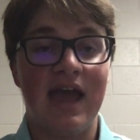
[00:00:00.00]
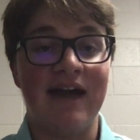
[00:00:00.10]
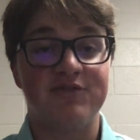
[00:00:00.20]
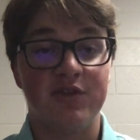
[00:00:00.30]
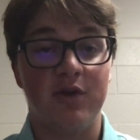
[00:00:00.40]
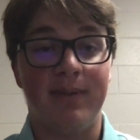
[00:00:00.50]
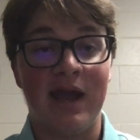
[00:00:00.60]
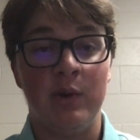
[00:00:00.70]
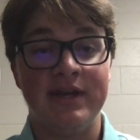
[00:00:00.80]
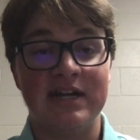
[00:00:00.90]
after their
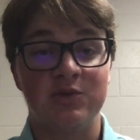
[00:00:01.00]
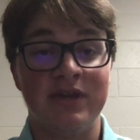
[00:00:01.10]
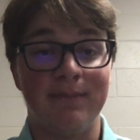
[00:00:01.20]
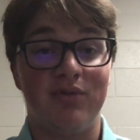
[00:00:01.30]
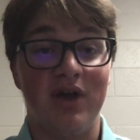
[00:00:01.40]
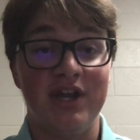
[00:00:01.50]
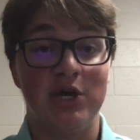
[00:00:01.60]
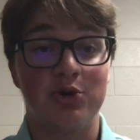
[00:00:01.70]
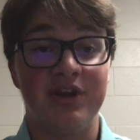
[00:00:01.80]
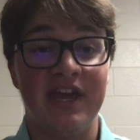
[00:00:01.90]
bye week next week and play
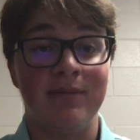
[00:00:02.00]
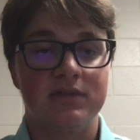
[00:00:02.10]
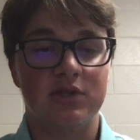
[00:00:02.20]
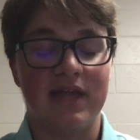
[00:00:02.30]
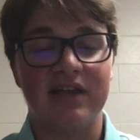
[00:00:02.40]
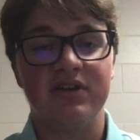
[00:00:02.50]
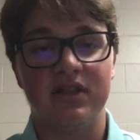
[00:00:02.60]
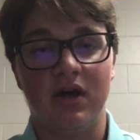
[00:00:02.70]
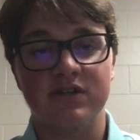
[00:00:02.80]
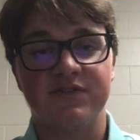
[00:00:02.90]
Notre Dame, so likely a
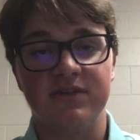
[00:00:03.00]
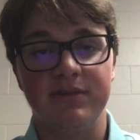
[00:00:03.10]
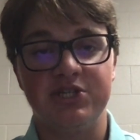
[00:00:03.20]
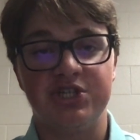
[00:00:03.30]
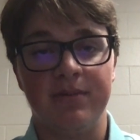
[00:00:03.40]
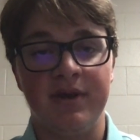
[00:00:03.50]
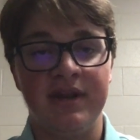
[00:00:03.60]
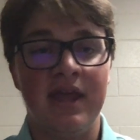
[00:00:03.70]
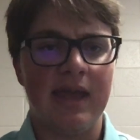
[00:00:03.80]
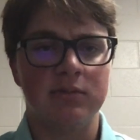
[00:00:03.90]
loss for the
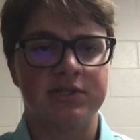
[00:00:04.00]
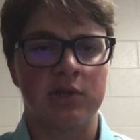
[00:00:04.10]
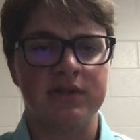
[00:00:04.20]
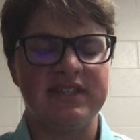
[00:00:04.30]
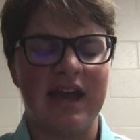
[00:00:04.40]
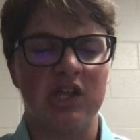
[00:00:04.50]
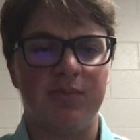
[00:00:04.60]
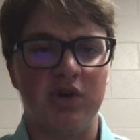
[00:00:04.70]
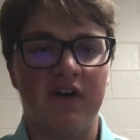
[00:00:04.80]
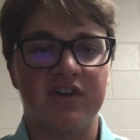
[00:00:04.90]
midshipmen, and we'll certainly see how the
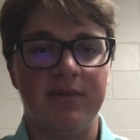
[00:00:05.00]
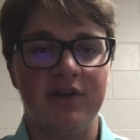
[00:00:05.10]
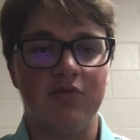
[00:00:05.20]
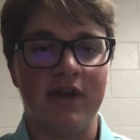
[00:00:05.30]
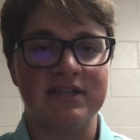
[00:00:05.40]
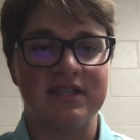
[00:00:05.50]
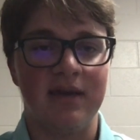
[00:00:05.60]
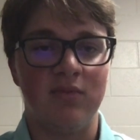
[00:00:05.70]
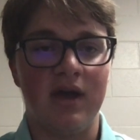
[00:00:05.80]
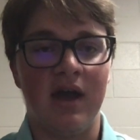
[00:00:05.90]
playoff committee ranks
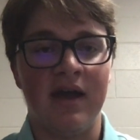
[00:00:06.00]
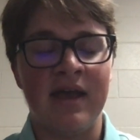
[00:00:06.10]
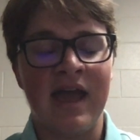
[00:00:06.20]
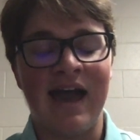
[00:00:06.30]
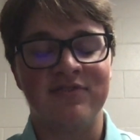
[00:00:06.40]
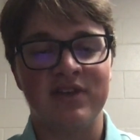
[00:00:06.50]
them after